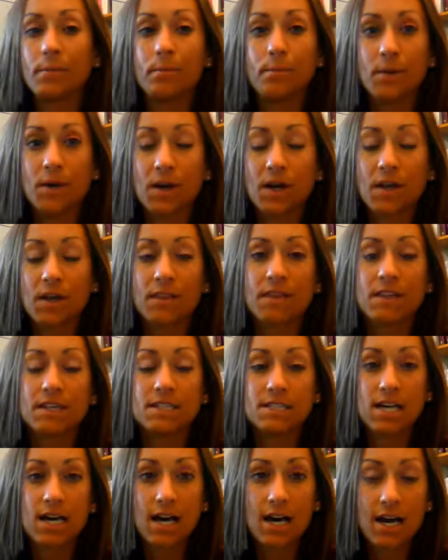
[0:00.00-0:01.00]
to book the
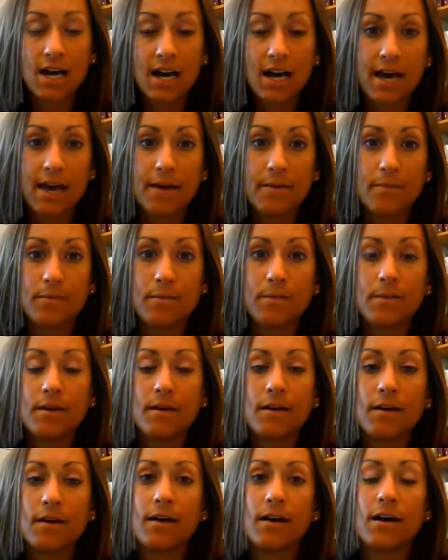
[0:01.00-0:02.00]
time
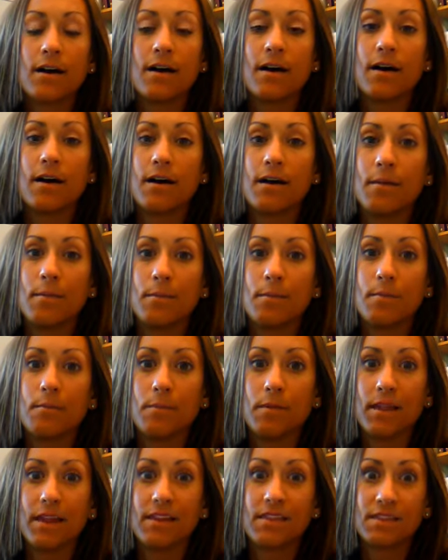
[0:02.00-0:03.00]

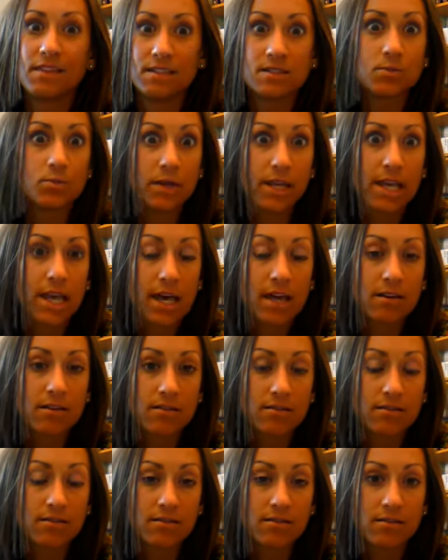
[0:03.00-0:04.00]
like this weekend,
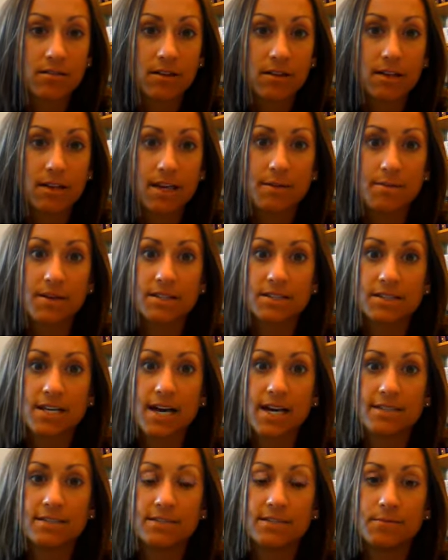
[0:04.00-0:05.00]
okay, because it
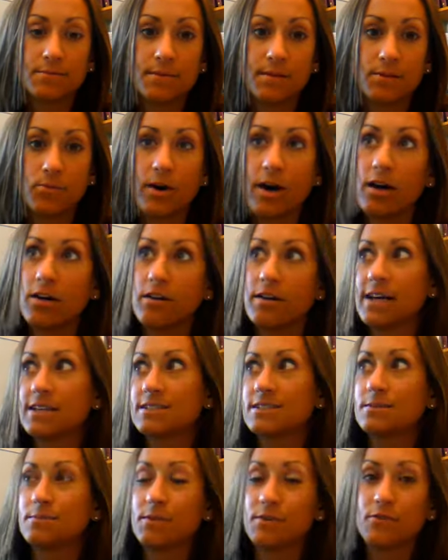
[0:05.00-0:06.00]
has to be, well, it
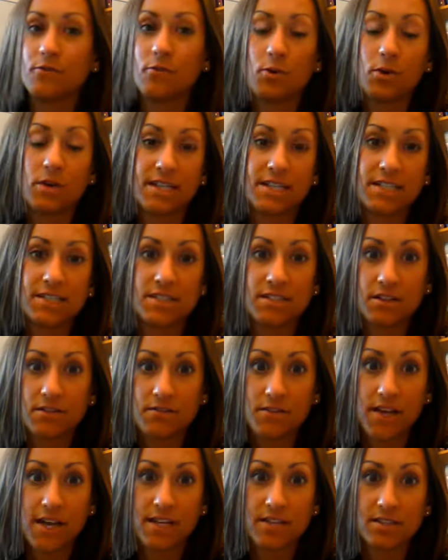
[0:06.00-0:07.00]
has to be 4 days in
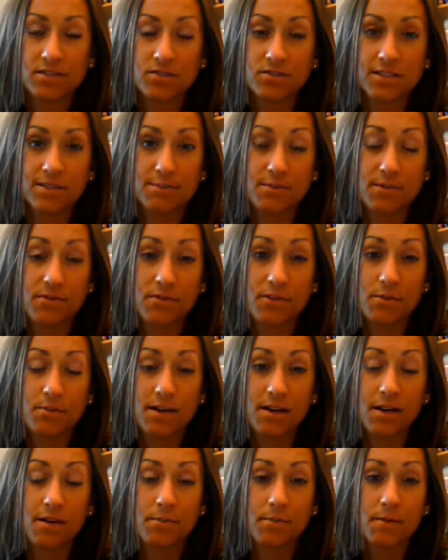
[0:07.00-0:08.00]
advance. So some of you
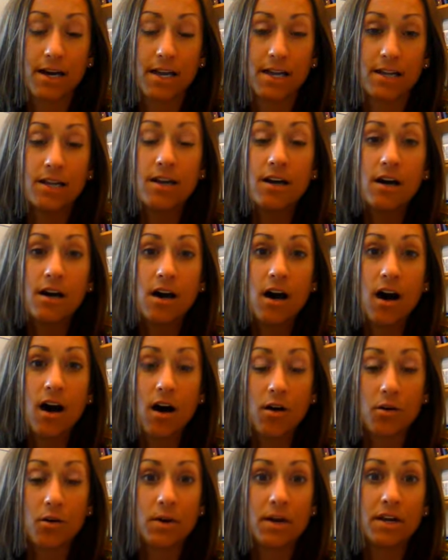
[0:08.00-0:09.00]
might
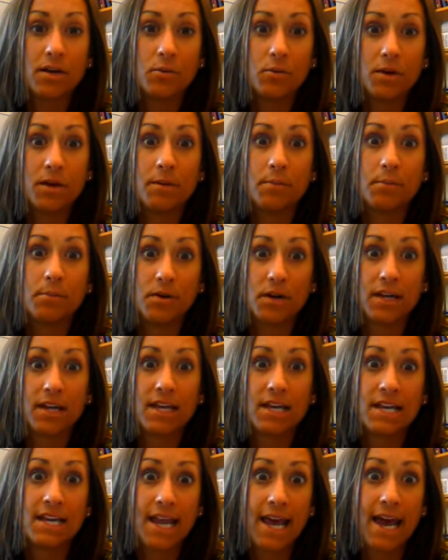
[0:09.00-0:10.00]
already want to book
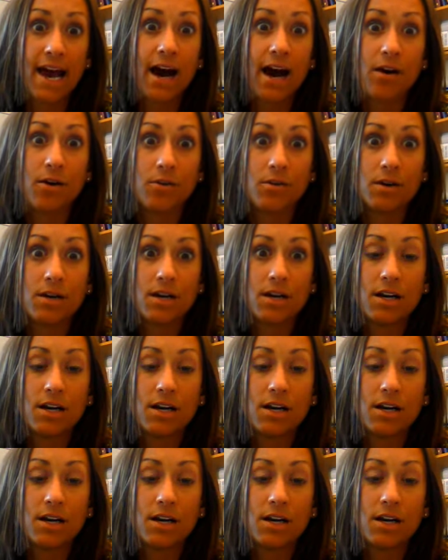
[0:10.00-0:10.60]
it now